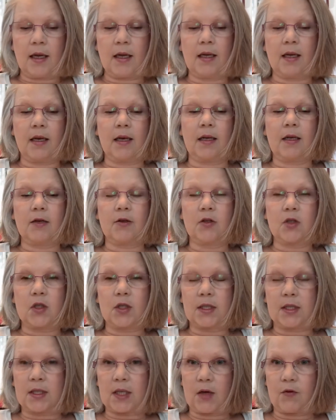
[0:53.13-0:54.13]
And
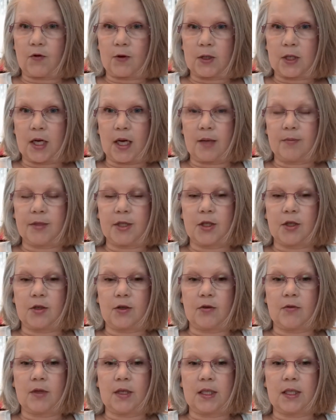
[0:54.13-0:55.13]
there's safer times to
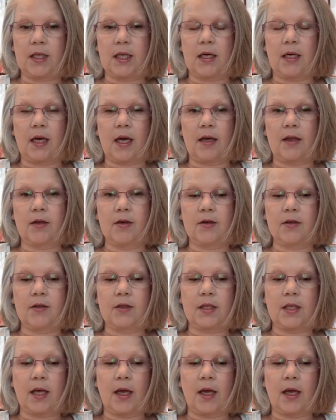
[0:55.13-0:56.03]
do this than others.